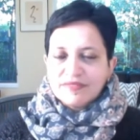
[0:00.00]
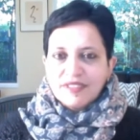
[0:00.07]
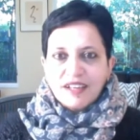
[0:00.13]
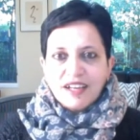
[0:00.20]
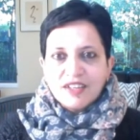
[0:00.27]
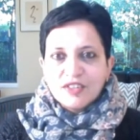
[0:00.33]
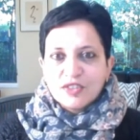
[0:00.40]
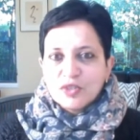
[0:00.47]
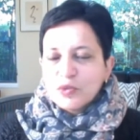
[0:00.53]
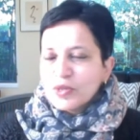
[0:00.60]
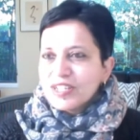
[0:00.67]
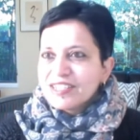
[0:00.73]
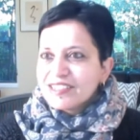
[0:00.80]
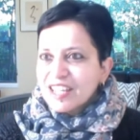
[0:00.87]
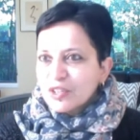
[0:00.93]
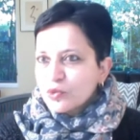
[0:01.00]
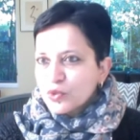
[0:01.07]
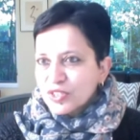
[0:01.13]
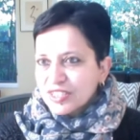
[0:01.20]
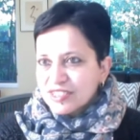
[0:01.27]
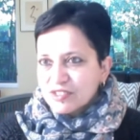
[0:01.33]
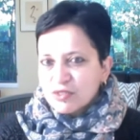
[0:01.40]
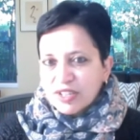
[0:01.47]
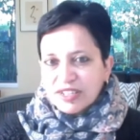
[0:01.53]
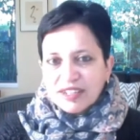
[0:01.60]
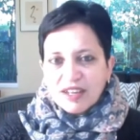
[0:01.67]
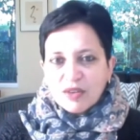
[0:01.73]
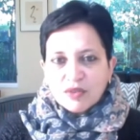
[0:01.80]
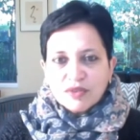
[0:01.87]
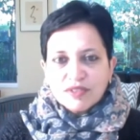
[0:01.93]
I don't know what his net worth is right
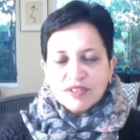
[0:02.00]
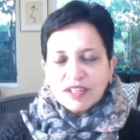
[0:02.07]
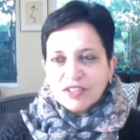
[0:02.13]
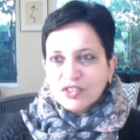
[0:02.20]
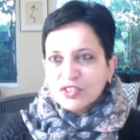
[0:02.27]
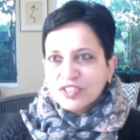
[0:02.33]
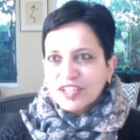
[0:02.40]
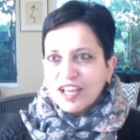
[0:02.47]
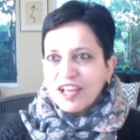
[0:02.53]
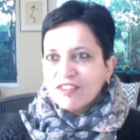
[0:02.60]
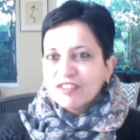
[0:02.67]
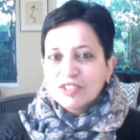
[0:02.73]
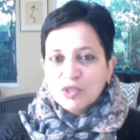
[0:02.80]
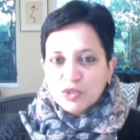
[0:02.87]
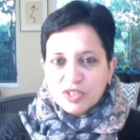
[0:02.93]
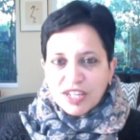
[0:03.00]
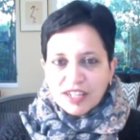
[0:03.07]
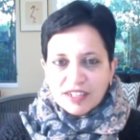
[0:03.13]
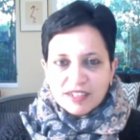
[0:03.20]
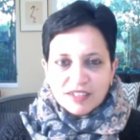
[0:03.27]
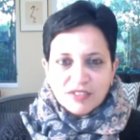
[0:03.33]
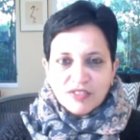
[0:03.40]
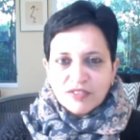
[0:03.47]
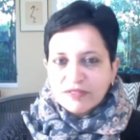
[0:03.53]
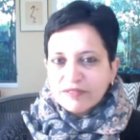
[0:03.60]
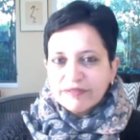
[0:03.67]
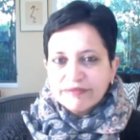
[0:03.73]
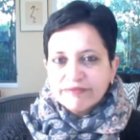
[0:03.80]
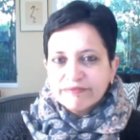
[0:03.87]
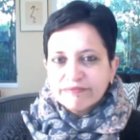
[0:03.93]
now. Actually, I haven't looked at it,
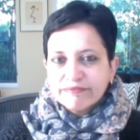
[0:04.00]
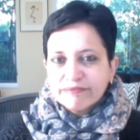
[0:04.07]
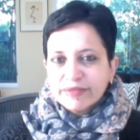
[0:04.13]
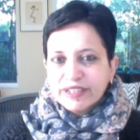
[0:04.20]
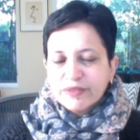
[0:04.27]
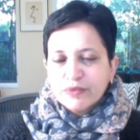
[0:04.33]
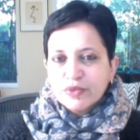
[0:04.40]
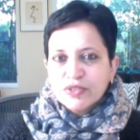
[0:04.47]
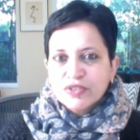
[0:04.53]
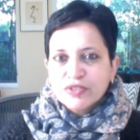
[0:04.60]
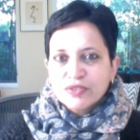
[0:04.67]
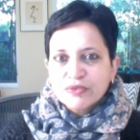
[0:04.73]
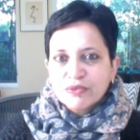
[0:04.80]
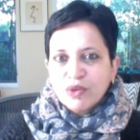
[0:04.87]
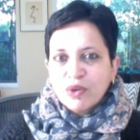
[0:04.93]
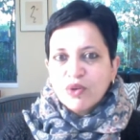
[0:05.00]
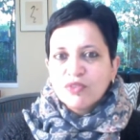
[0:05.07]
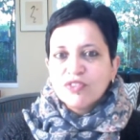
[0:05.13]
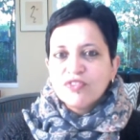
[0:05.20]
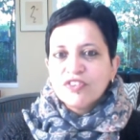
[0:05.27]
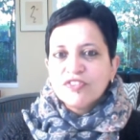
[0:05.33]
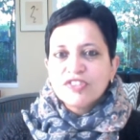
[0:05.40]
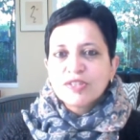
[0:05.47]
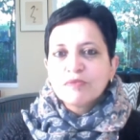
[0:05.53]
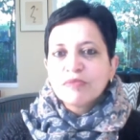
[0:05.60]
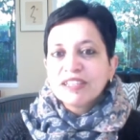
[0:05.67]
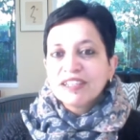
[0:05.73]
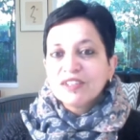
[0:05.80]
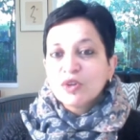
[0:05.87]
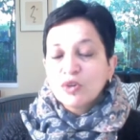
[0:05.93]
but it was over 50
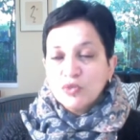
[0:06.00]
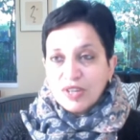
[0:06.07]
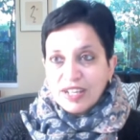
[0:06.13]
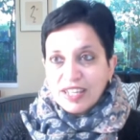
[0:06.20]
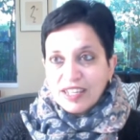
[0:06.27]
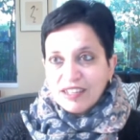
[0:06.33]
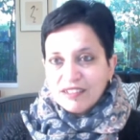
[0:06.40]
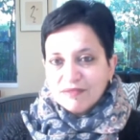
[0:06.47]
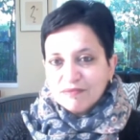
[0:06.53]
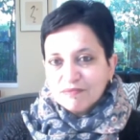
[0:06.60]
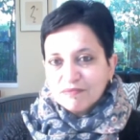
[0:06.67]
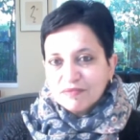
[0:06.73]
billion already